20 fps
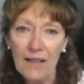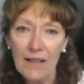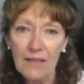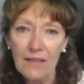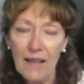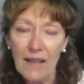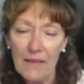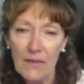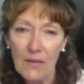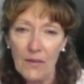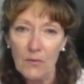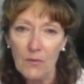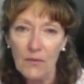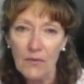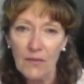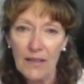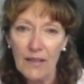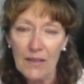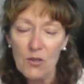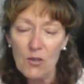and
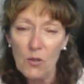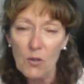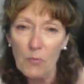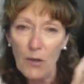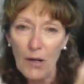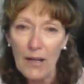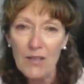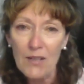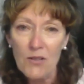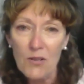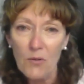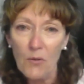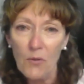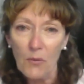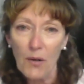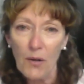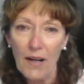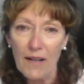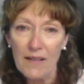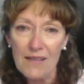let your brain do the
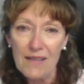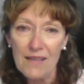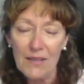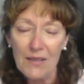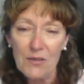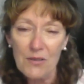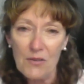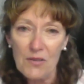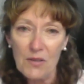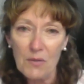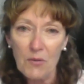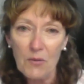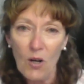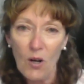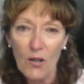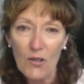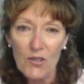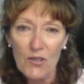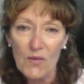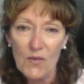rest, let your
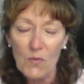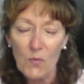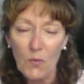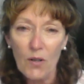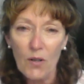subconscious